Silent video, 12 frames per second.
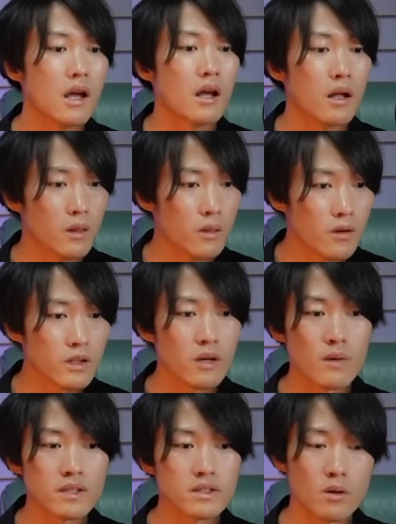Loki
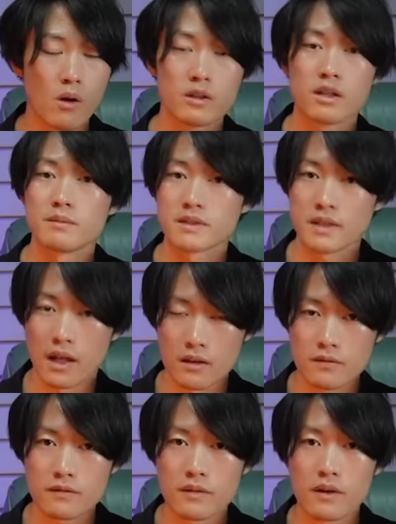once called himself
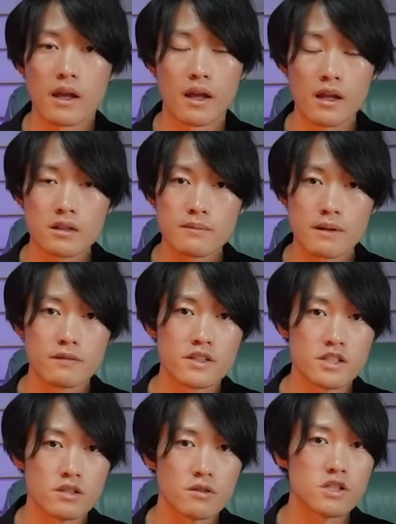Elbaf ichi
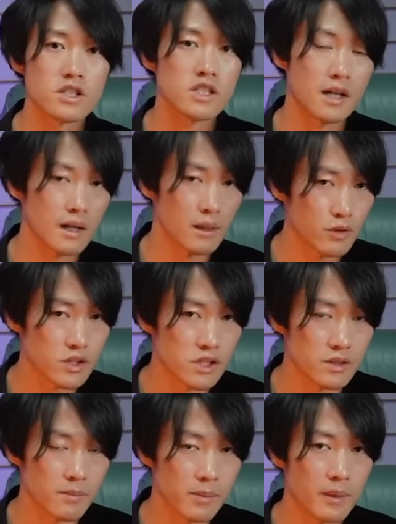no chikaramochi.
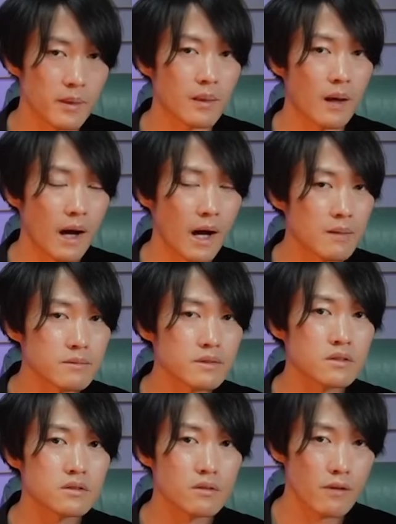I'm
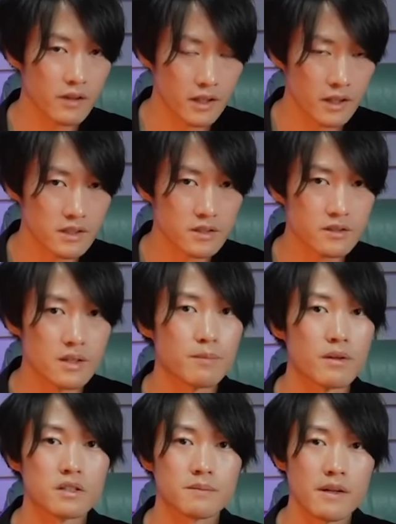strongest, the
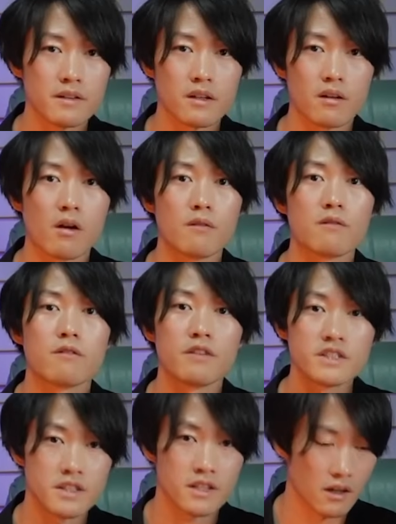perspective of
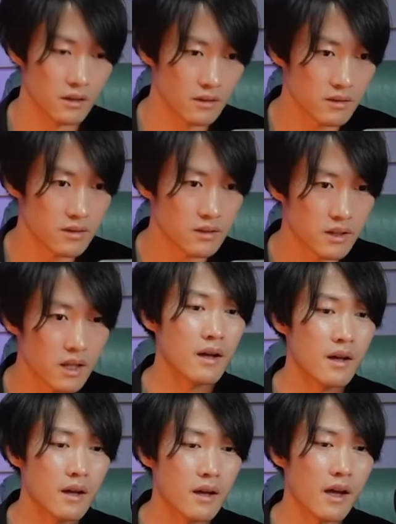physical.
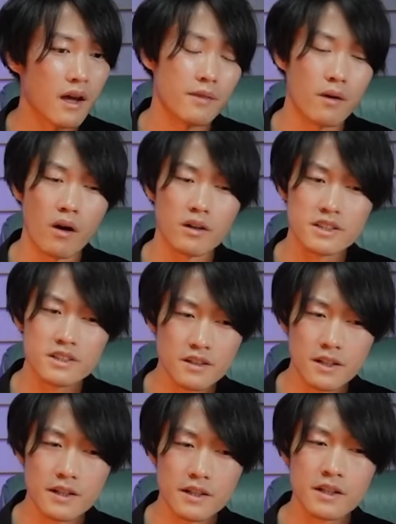And
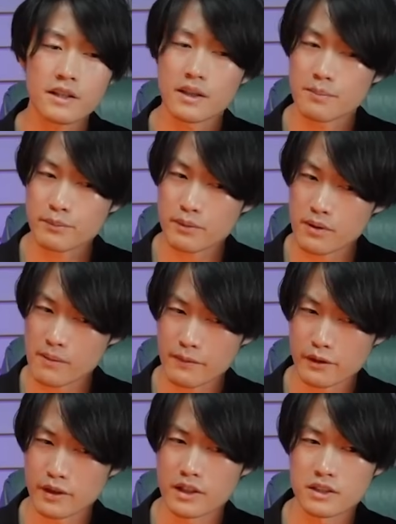honestly, he probably
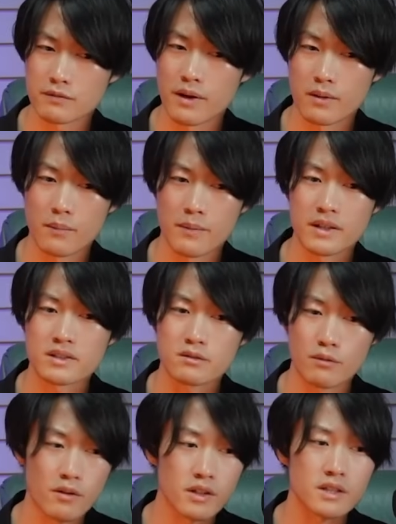is one of the
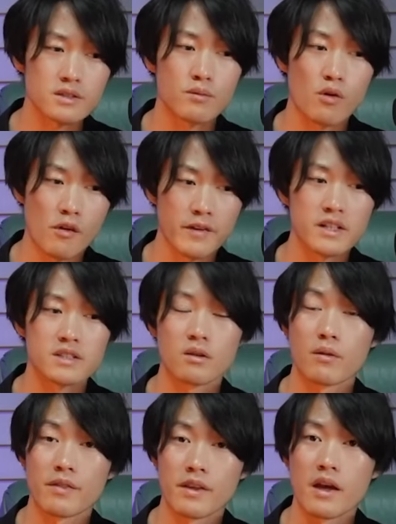strongest warriors on
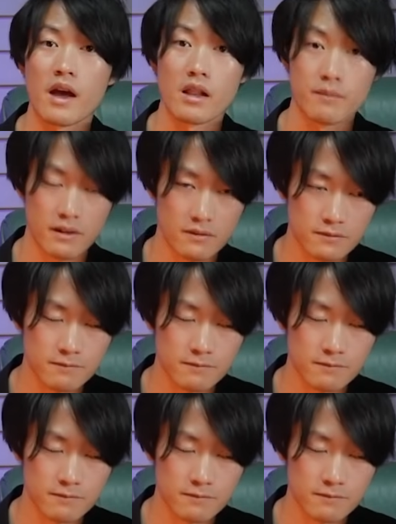the Elbaf.